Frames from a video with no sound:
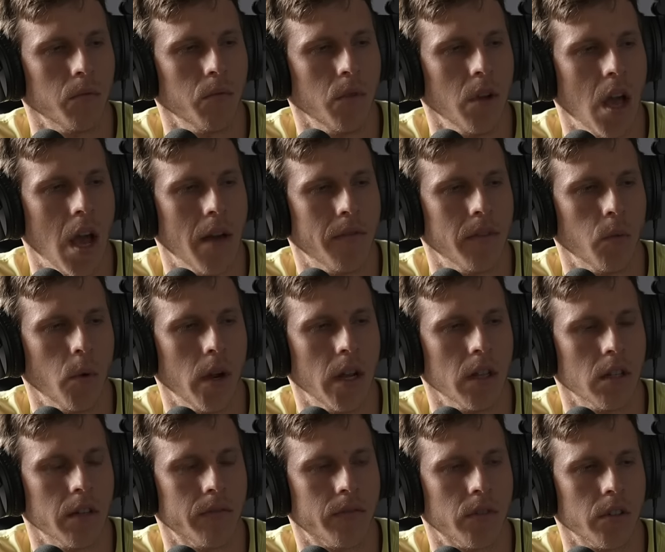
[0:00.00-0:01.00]
heavy
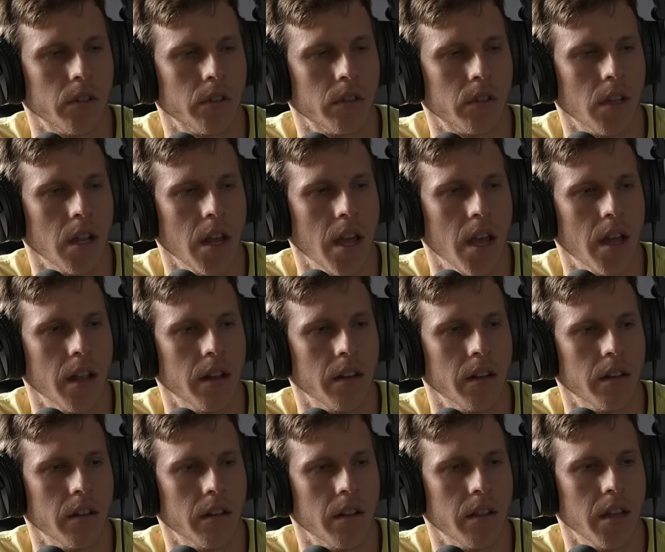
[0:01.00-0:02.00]
weightlifters
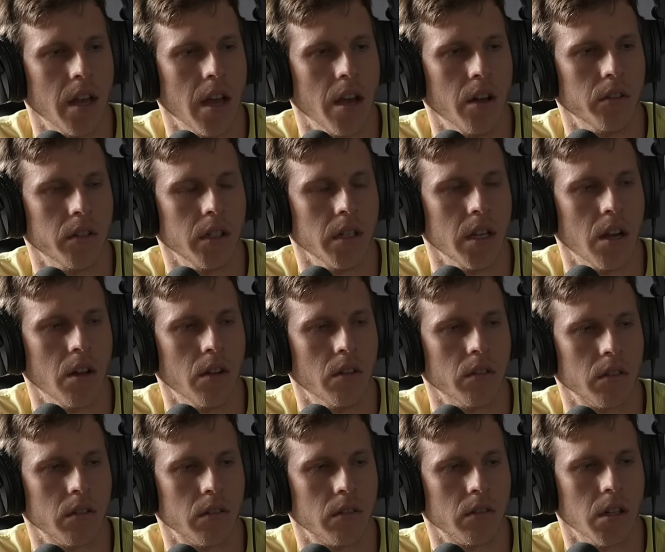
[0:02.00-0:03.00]
and the LDL